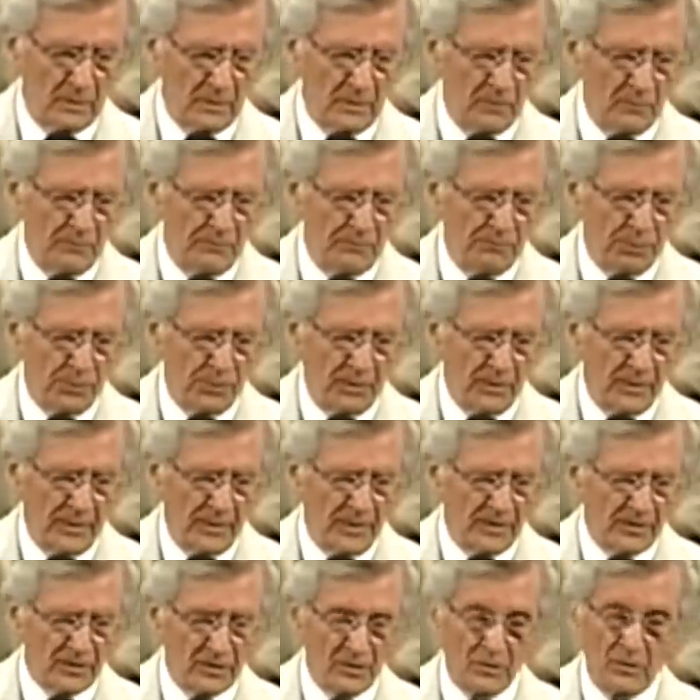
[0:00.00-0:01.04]
in prayer, I
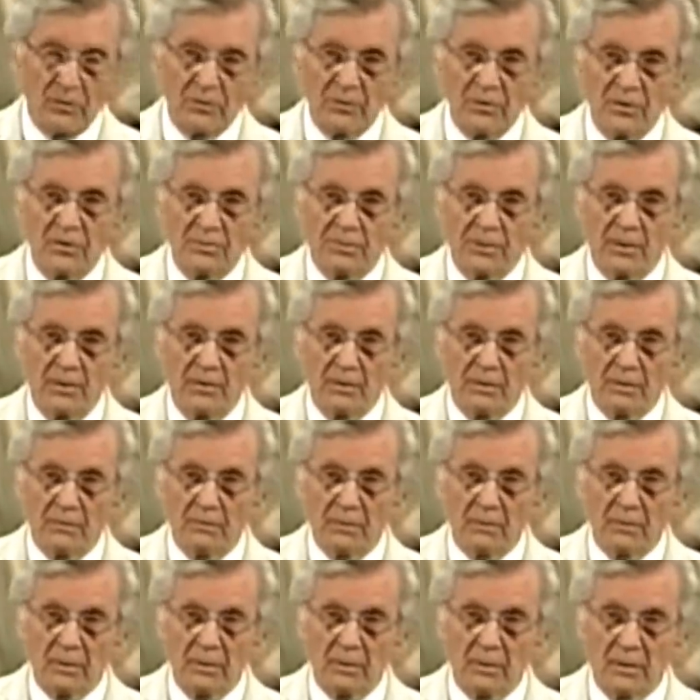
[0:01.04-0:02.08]
asked the Holy Spirit
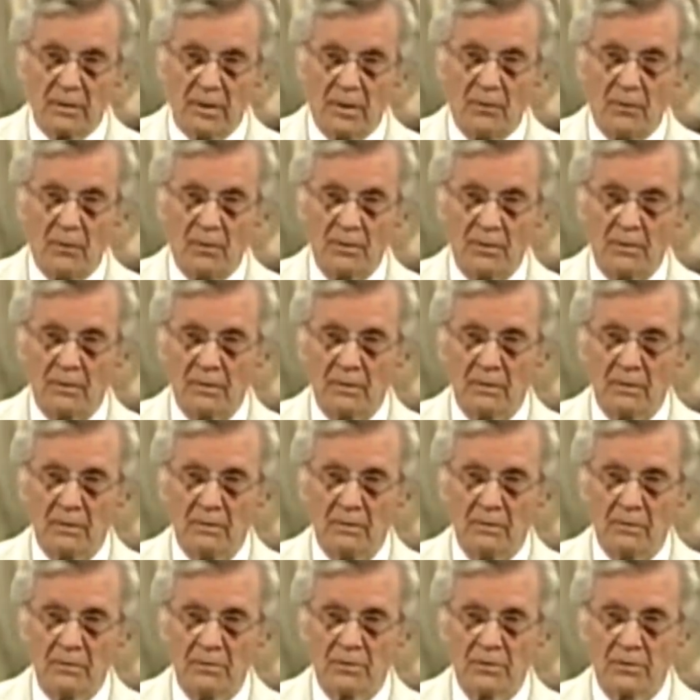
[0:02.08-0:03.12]
how I
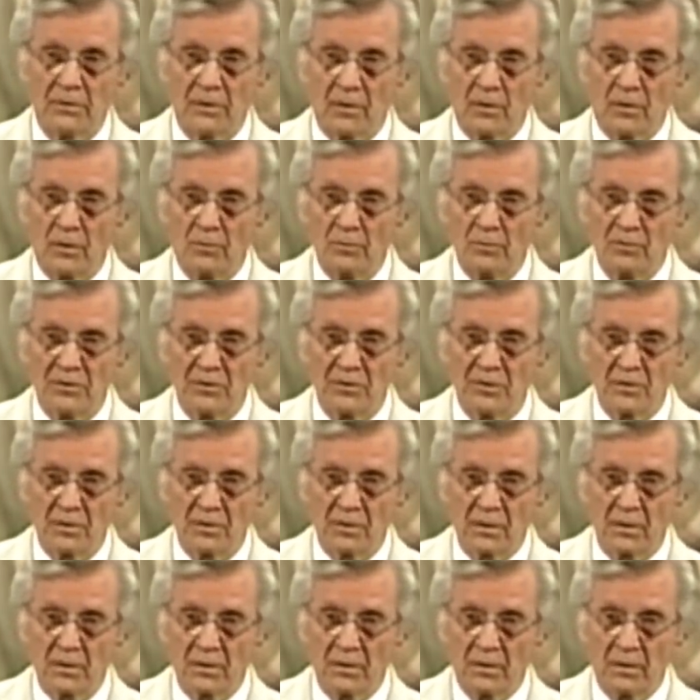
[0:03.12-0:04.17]
was to close
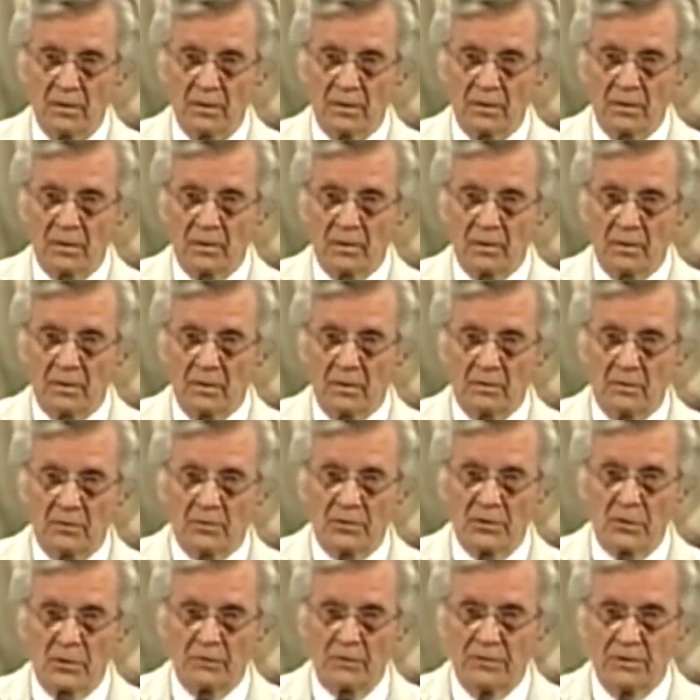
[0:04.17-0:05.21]
this
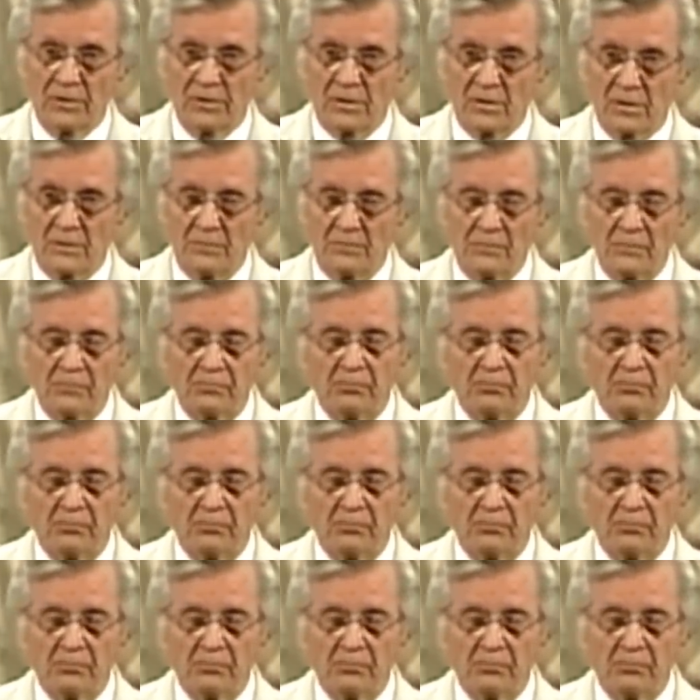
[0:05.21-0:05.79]
service.